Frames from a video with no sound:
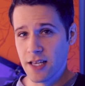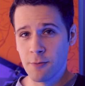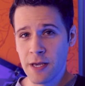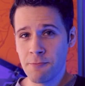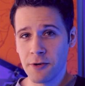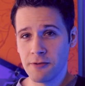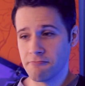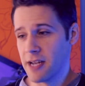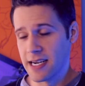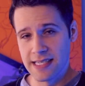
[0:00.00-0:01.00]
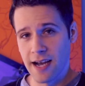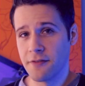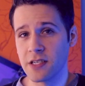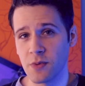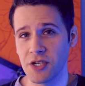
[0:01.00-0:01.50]
other people, not as
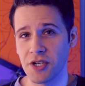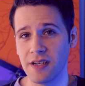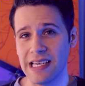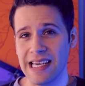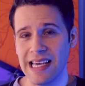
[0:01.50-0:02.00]
often as we should,